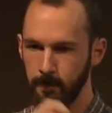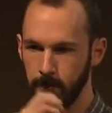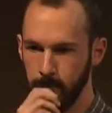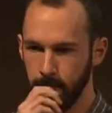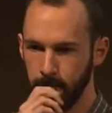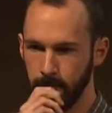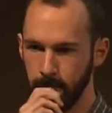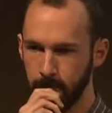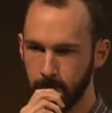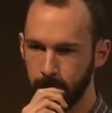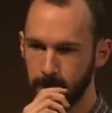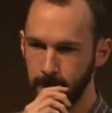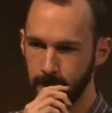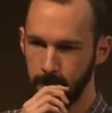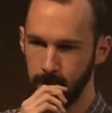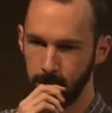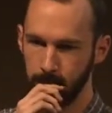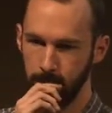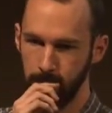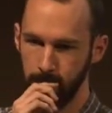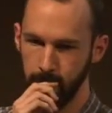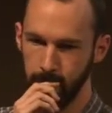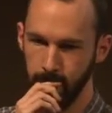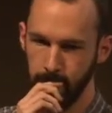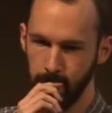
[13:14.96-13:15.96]
from V1, on, uh,
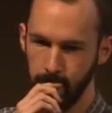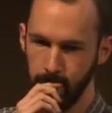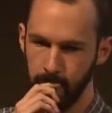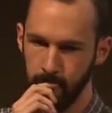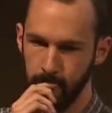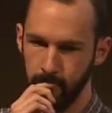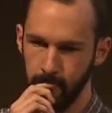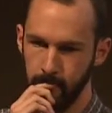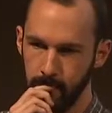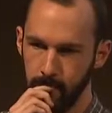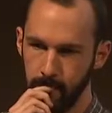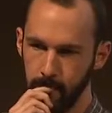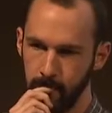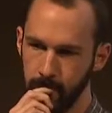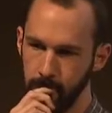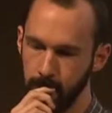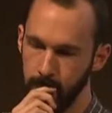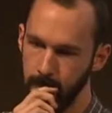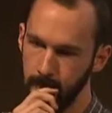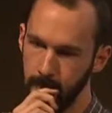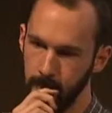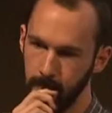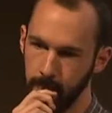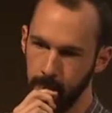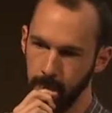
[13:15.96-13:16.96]
how much did
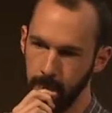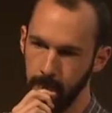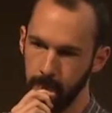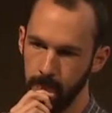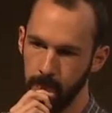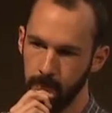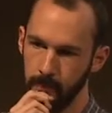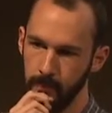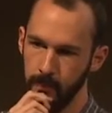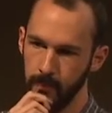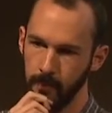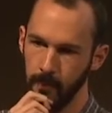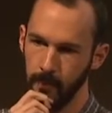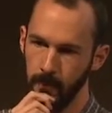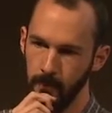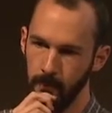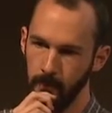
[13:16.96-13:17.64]
it change to?